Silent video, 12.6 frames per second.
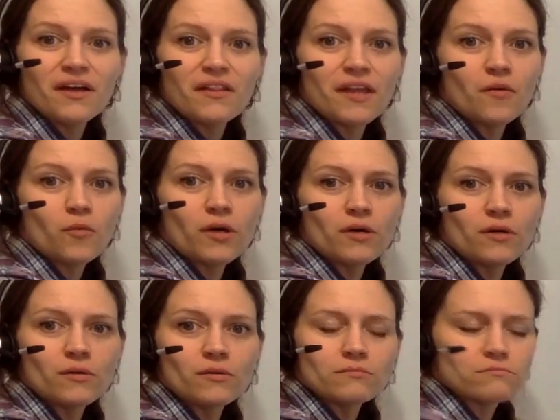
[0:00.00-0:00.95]
that
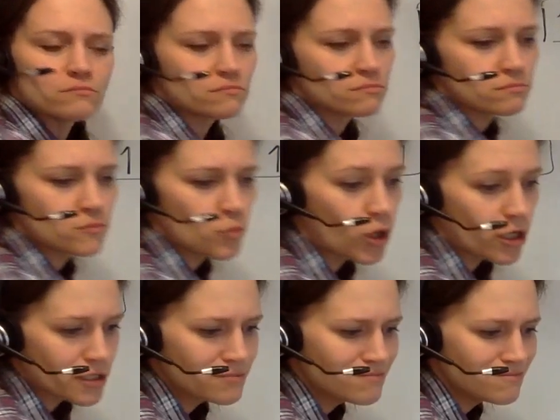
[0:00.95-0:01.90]
will
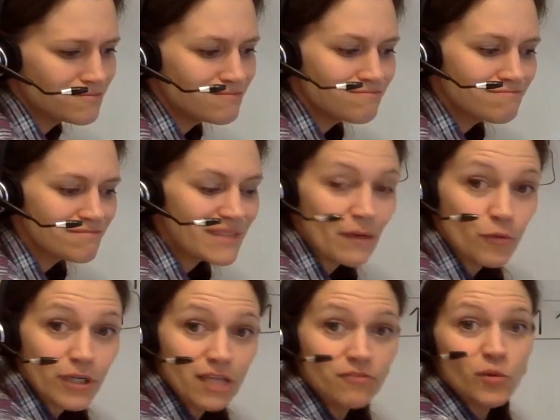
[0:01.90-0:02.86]
work, that will
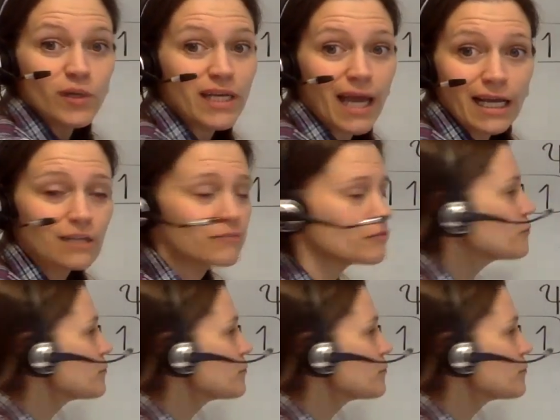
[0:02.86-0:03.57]
give you a negative.